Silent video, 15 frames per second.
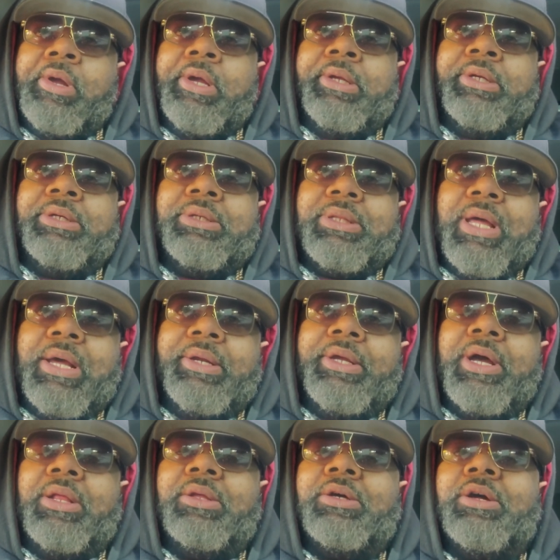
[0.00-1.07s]
And then a lot of
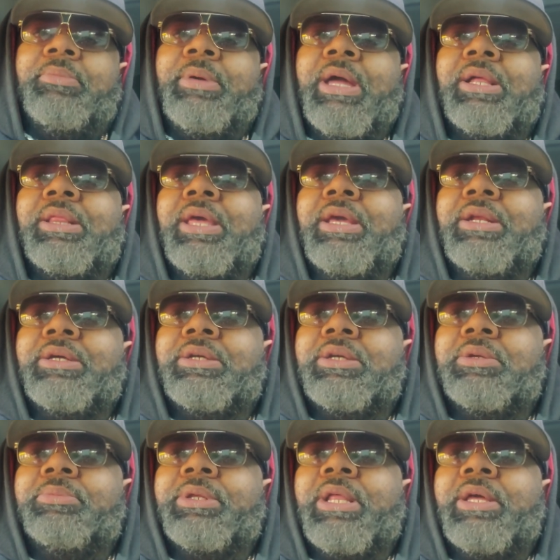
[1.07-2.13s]
y'all will come back later
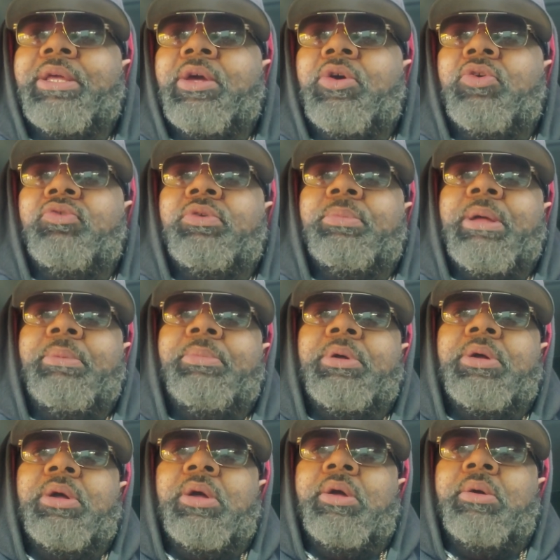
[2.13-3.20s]
and be like, yo,
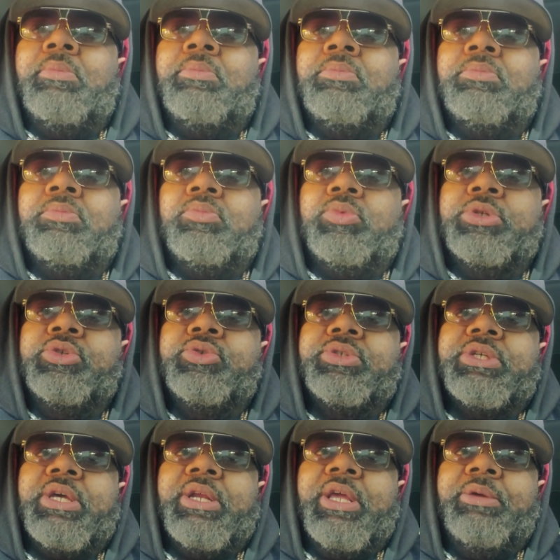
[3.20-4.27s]
remember when you
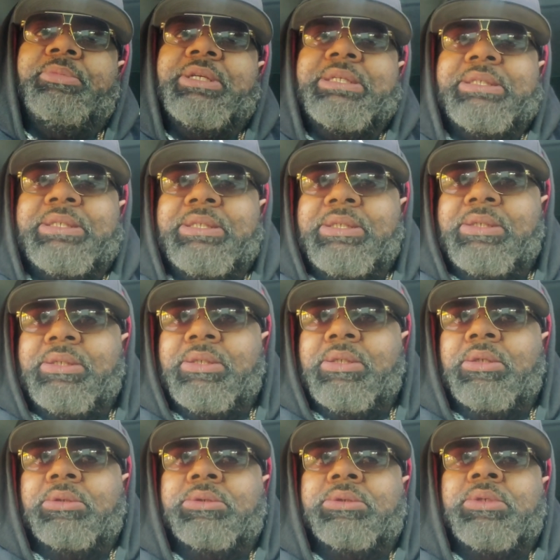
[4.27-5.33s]
said ABC?
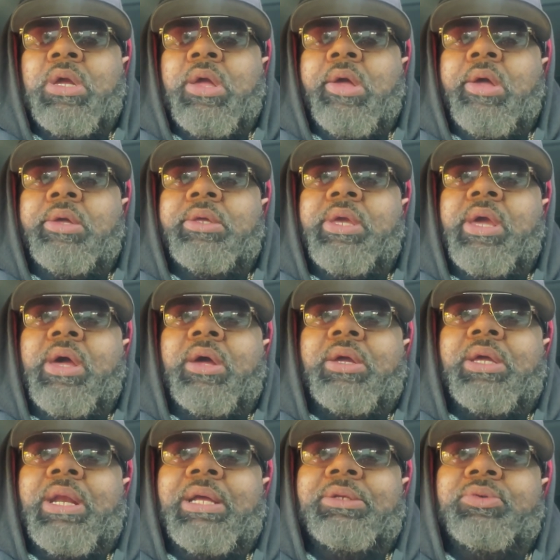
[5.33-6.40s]
Yeah,
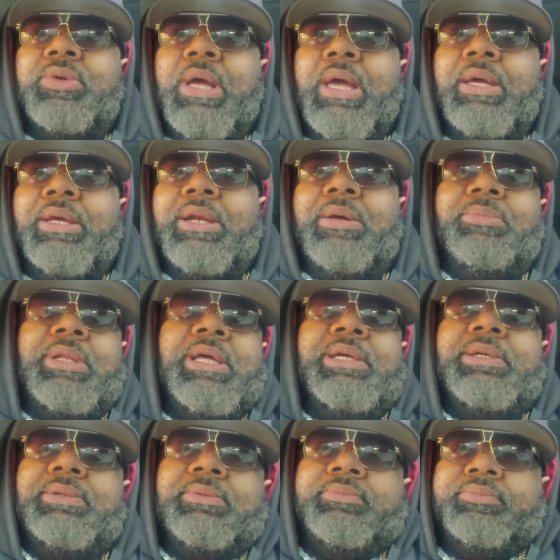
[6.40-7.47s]
can I do that? And I'm
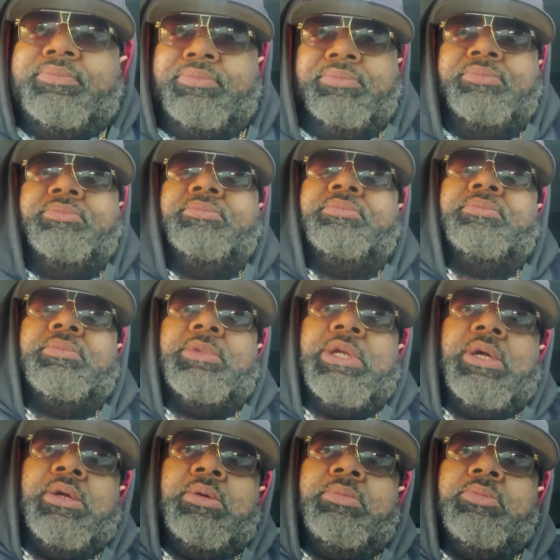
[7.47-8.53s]
like,
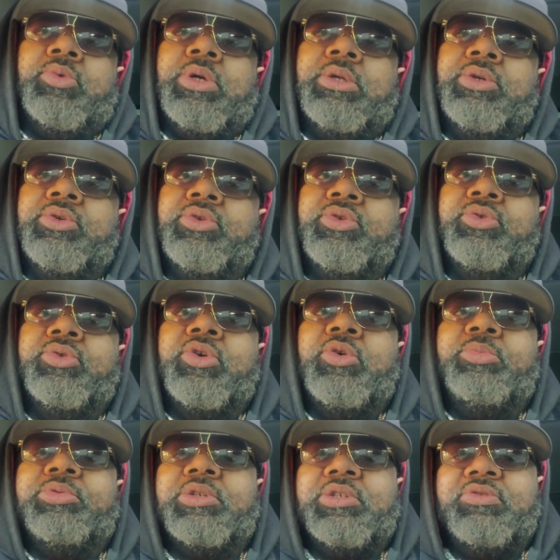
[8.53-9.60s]
well, you do
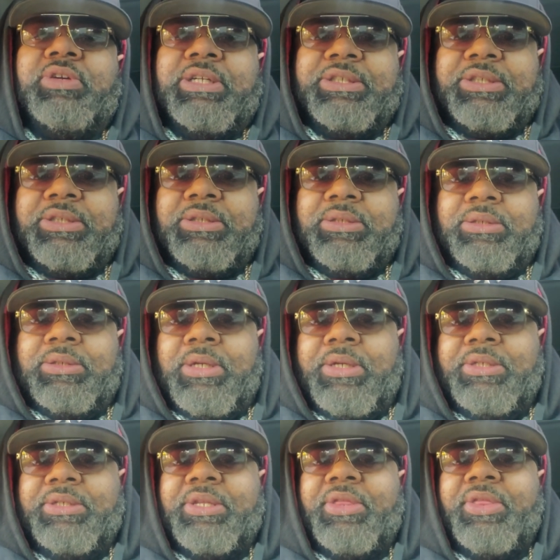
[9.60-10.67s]
know progression
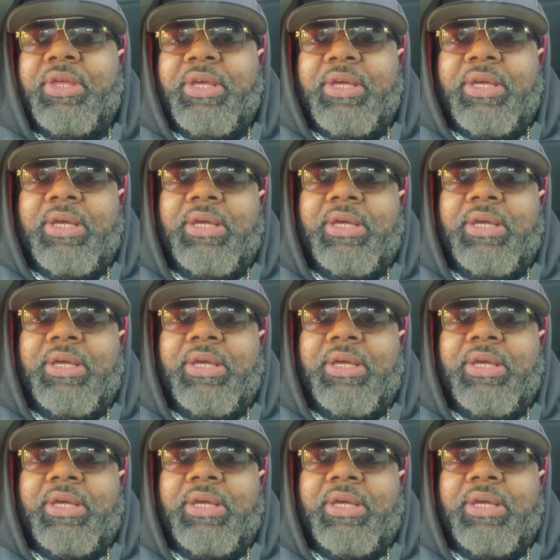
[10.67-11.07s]
is a thing.